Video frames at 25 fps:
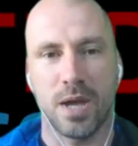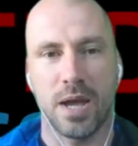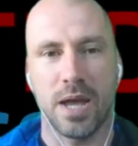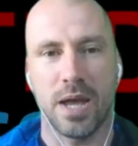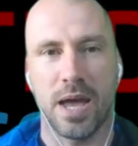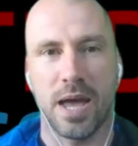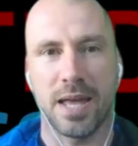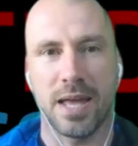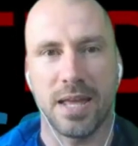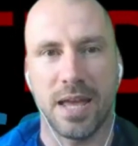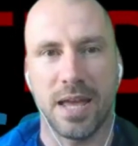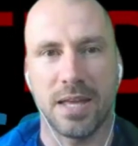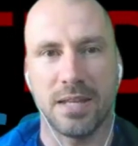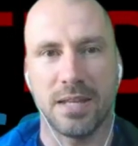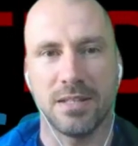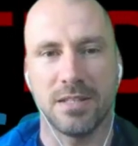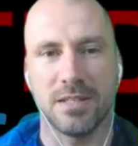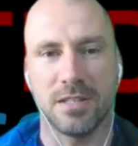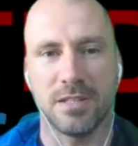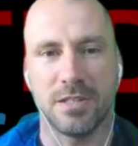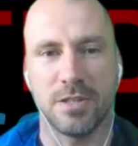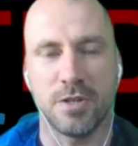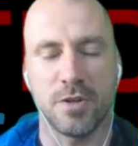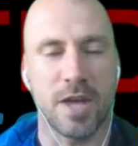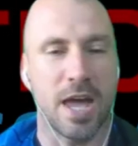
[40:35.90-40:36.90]
and, and
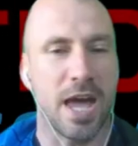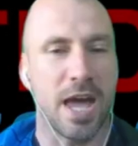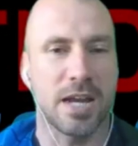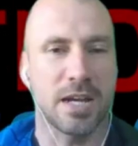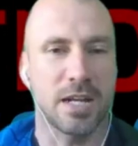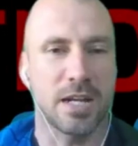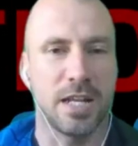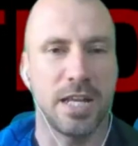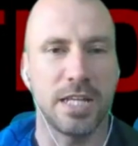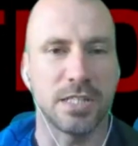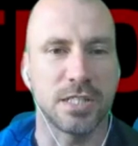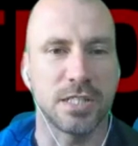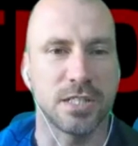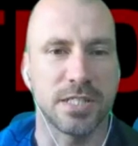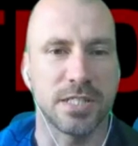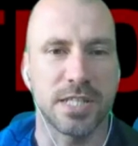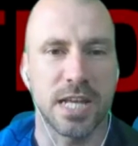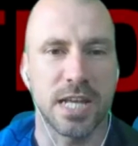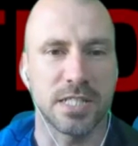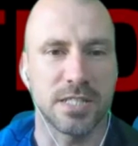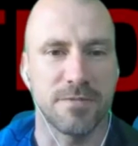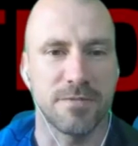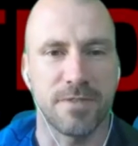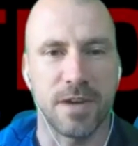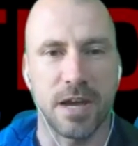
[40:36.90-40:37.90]
you can't clinch because
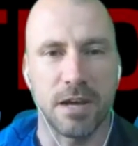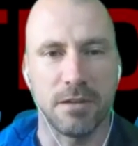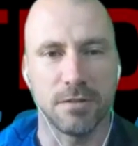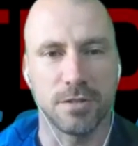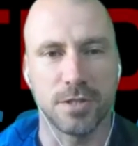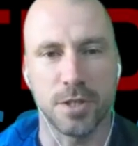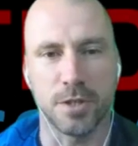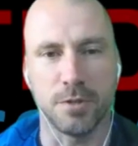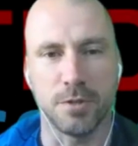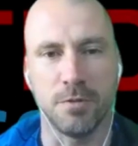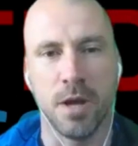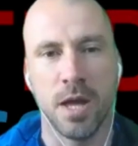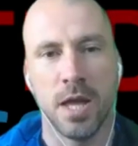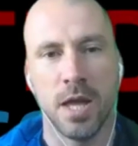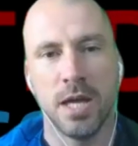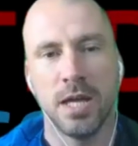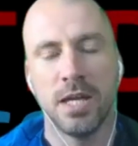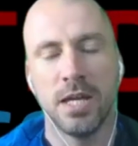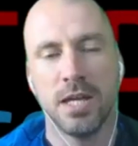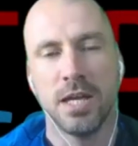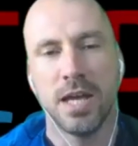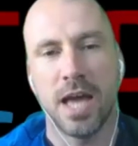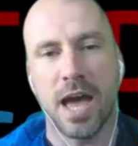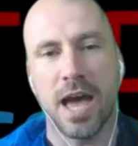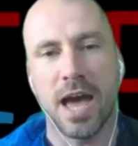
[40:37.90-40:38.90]
that's a foul too.
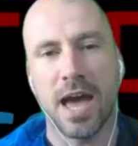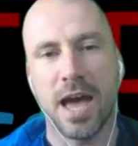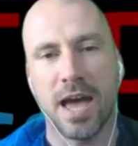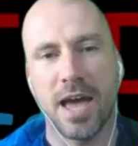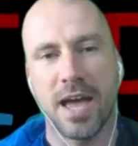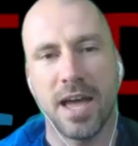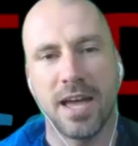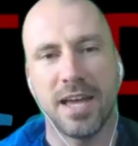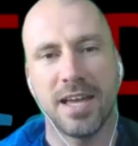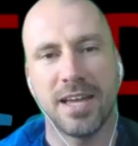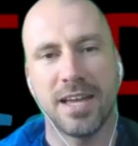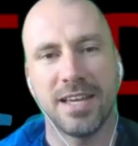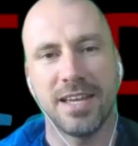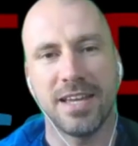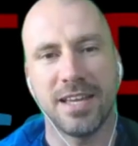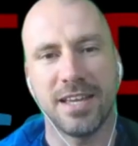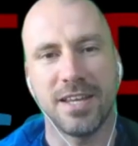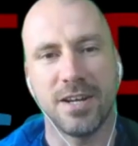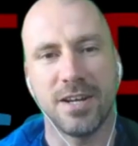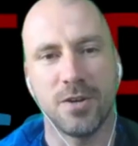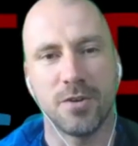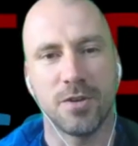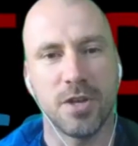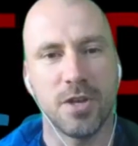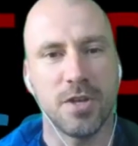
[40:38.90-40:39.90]
Uh, you
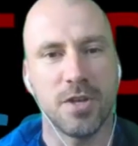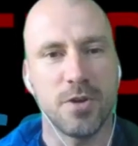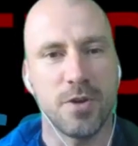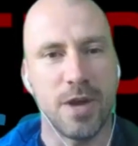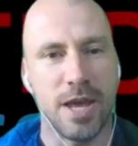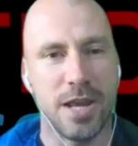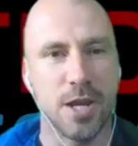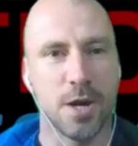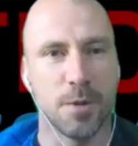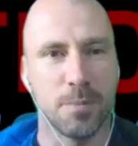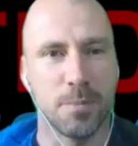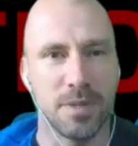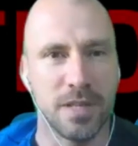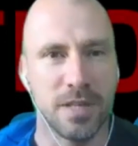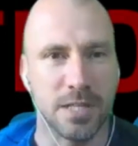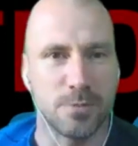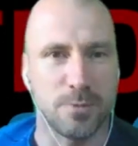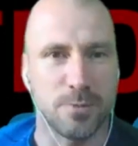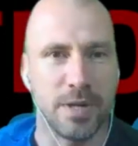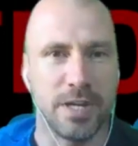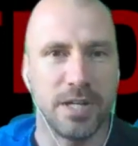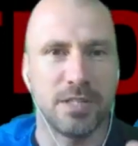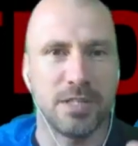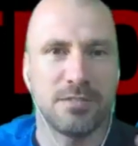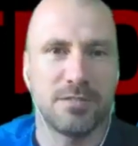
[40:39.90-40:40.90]
know, you, you end up in this
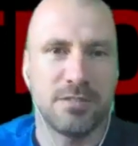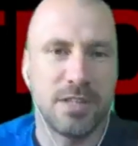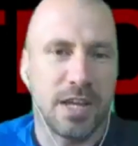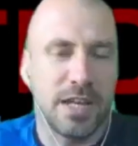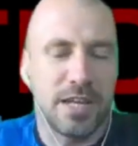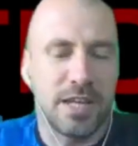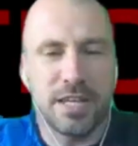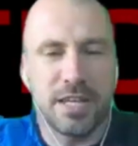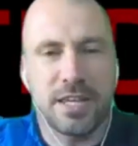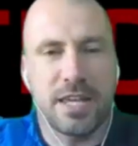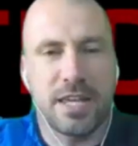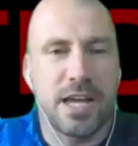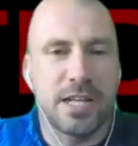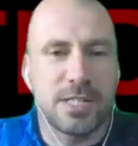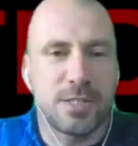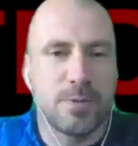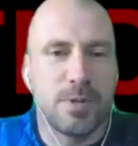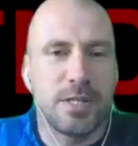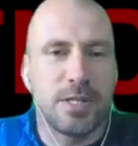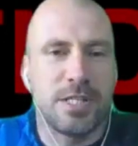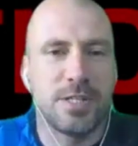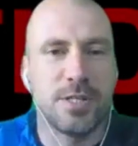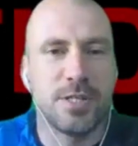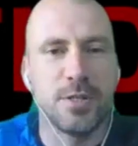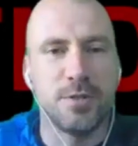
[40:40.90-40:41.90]
weird, like, catch
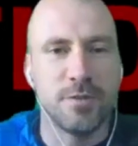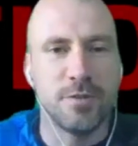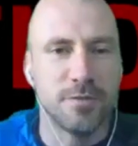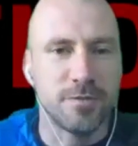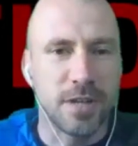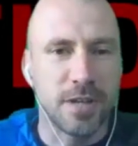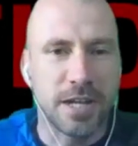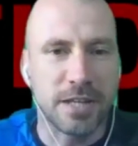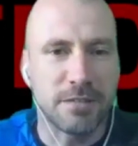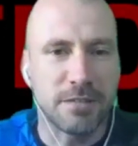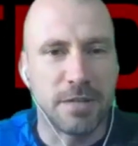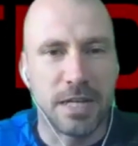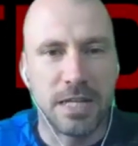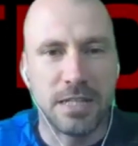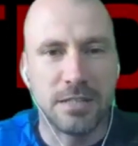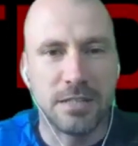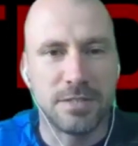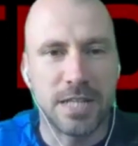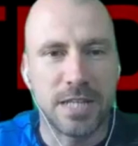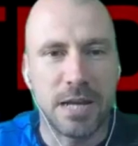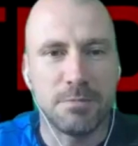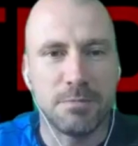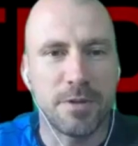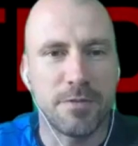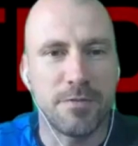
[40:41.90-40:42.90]
twenty-two of like, well,
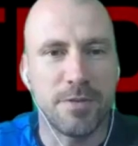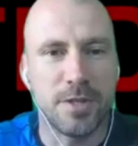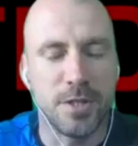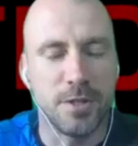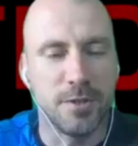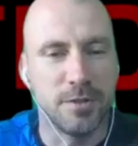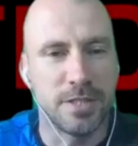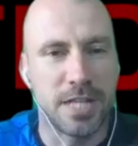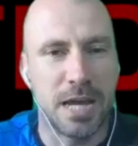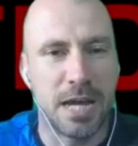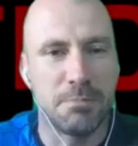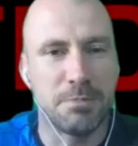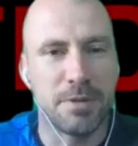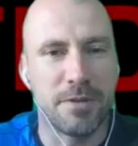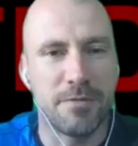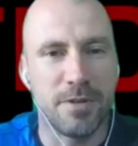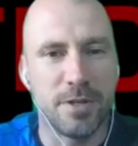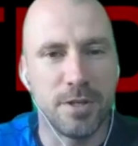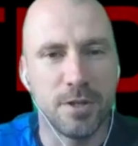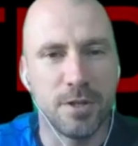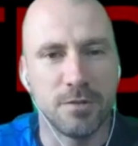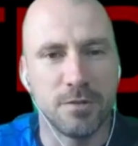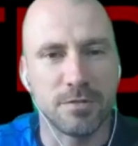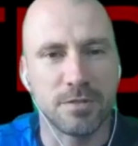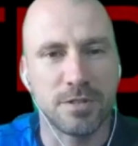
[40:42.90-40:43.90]
damned if you do and damned if you
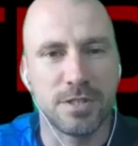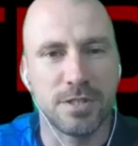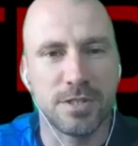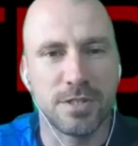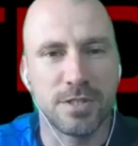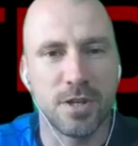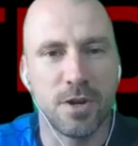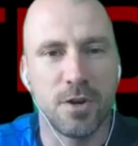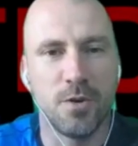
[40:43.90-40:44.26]
don't. So